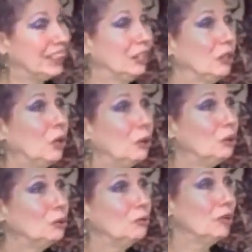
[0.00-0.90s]
sell the
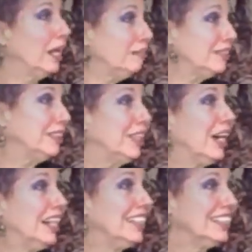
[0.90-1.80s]
whole
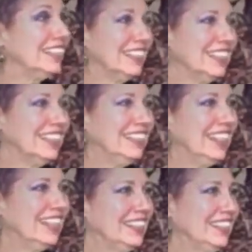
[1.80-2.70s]
lifestyle
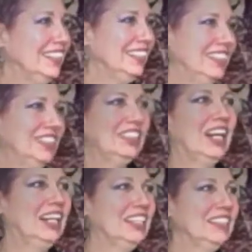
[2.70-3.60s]
that Tish and I